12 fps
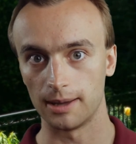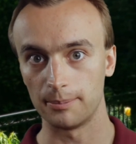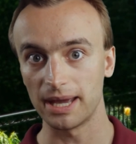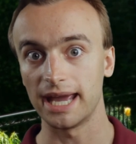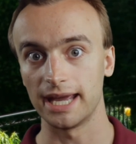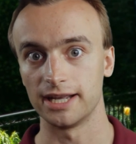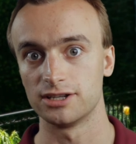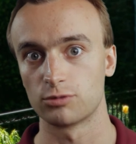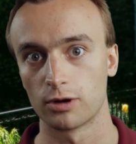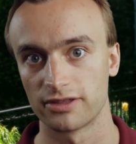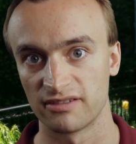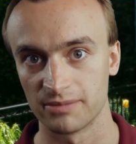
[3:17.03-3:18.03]
page
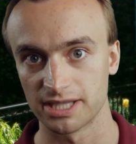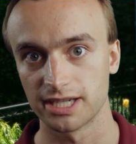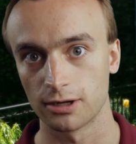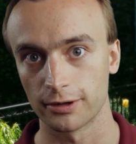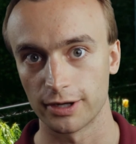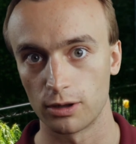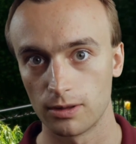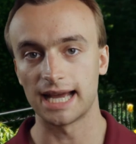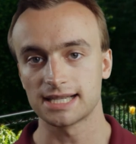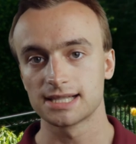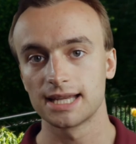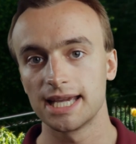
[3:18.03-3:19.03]
worth of material.
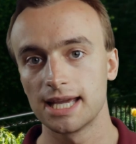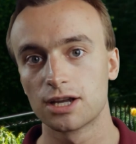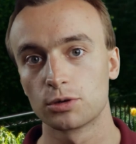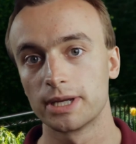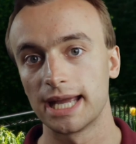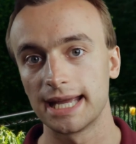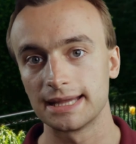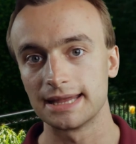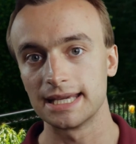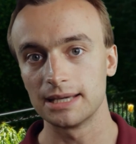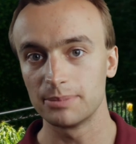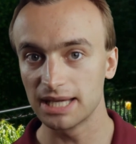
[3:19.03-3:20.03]
Lastly, create
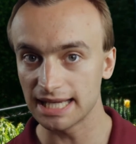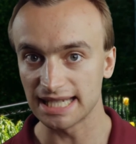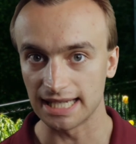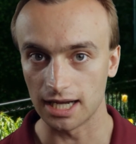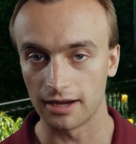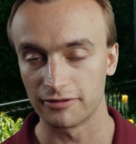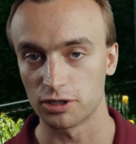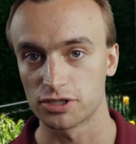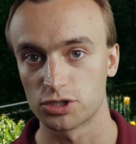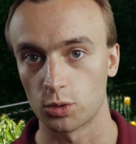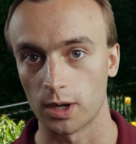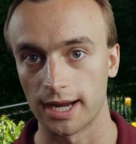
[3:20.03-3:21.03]
the beginning of your
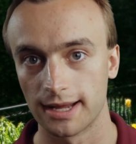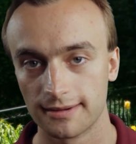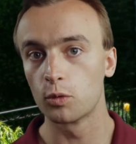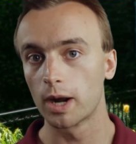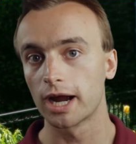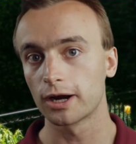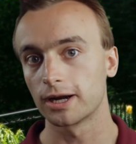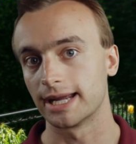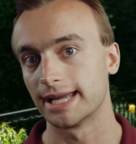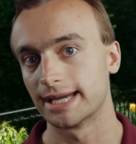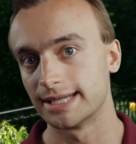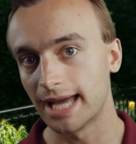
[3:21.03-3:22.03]
story. Where
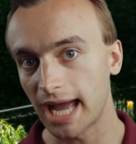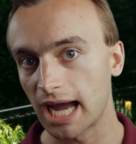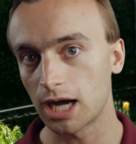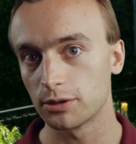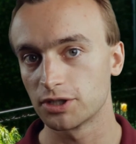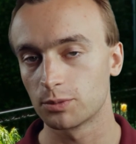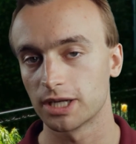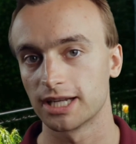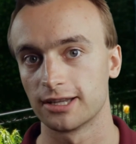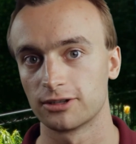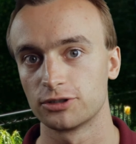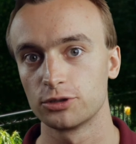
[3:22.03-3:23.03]
and how do you want
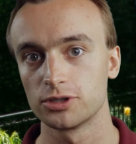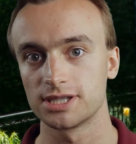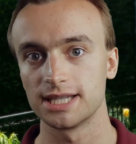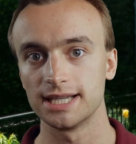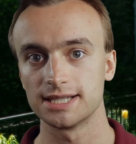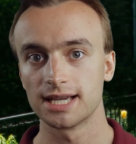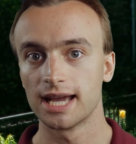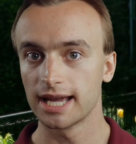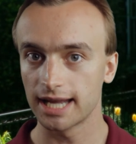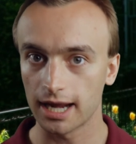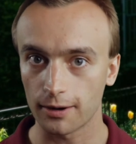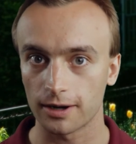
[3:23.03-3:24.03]
to introduce these
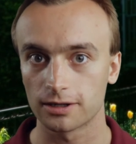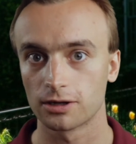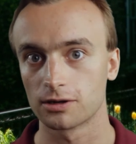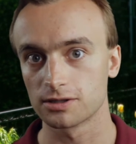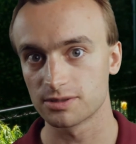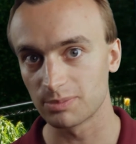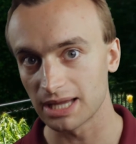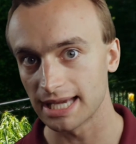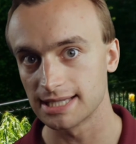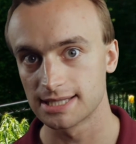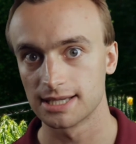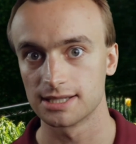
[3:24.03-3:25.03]
characters,
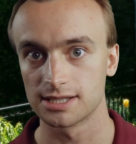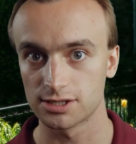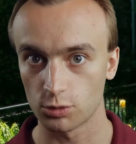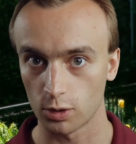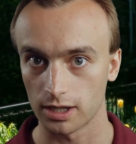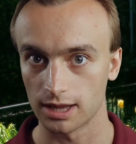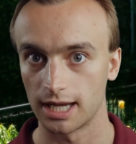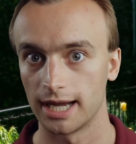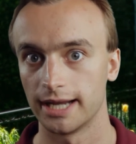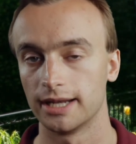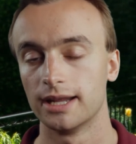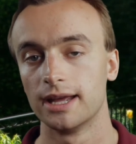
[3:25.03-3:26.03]
places,
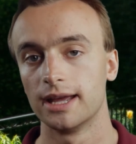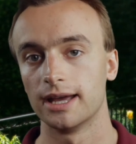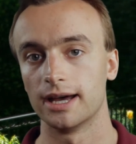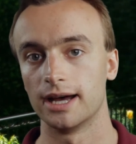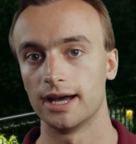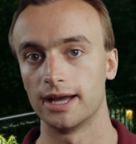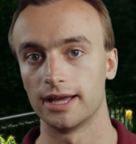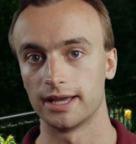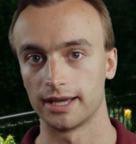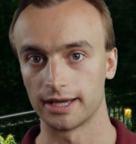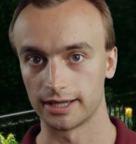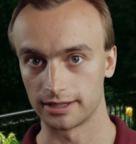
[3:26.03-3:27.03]
storyline,
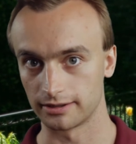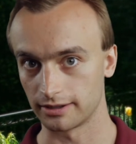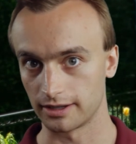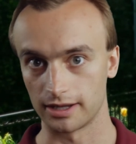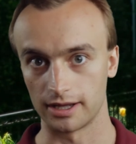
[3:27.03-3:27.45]
and